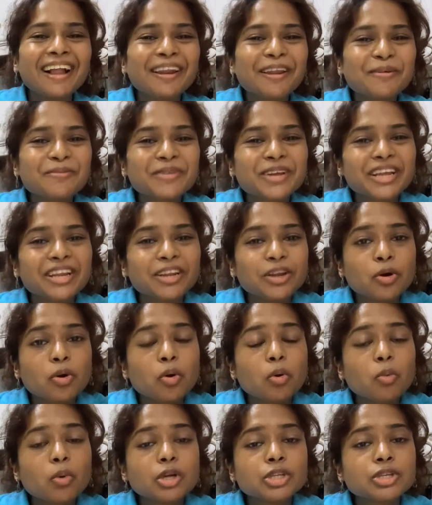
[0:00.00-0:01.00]
let me know
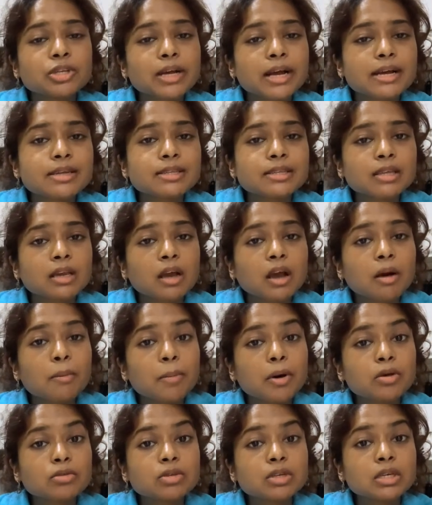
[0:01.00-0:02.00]
what you guys think
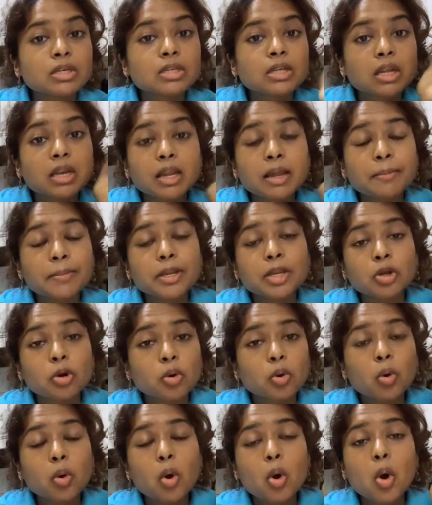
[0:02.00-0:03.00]
about it and let me know
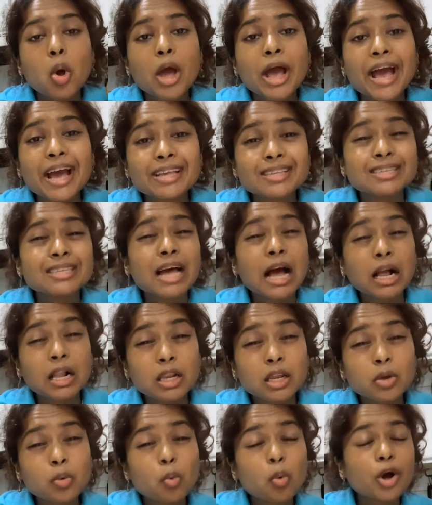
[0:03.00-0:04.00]
exactly
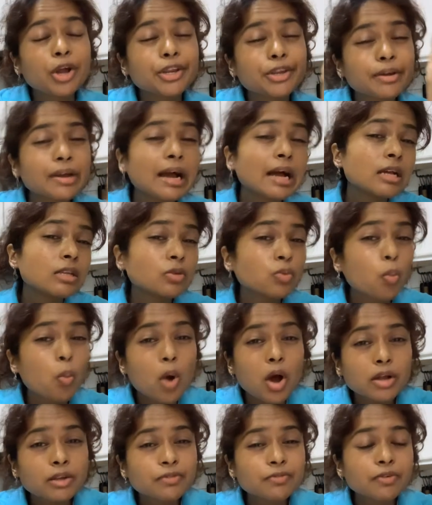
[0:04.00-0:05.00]
what you guys
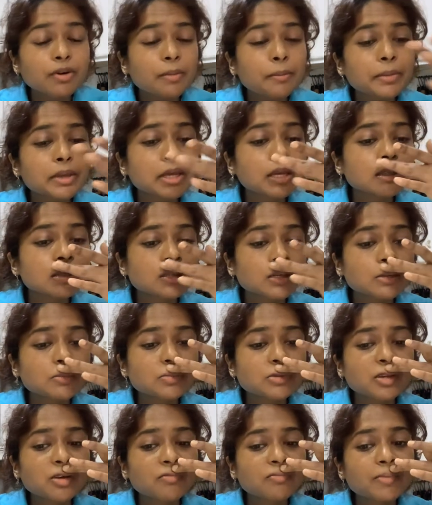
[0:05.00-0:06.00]
want from me in terms
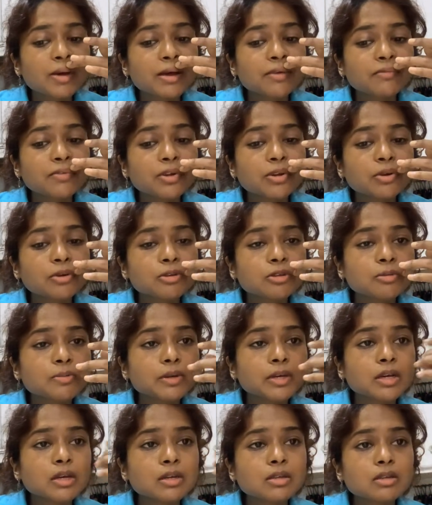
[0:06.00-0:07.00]
of my videos
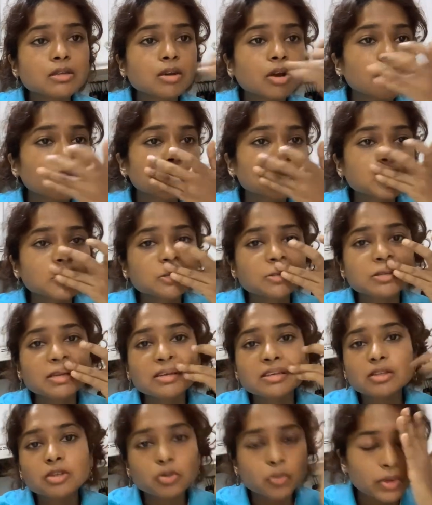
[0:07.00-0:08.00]
because sorry I'm just like
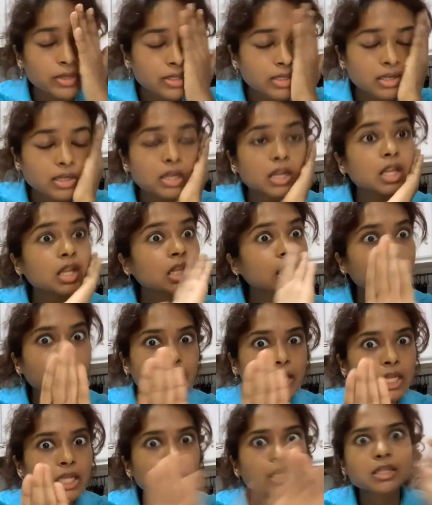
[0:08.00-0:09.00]
sweating a little
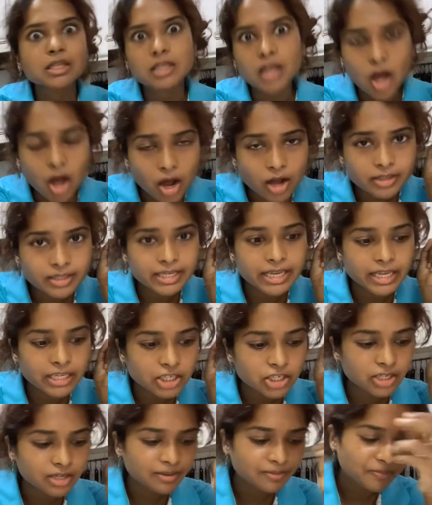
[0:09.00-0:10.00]
bit it's a hot
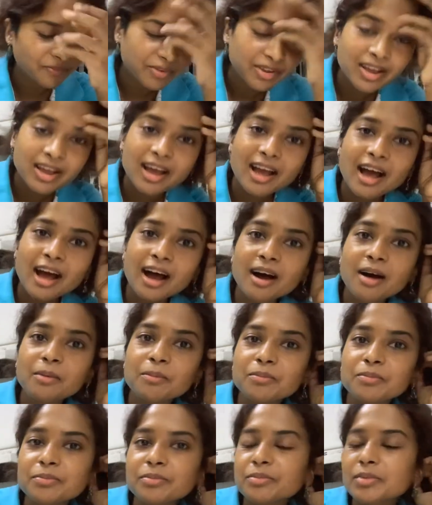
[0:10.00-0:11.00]
kitchen
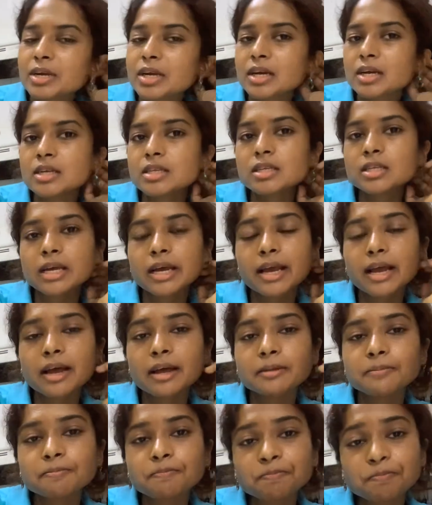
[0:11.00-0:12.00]
um, because again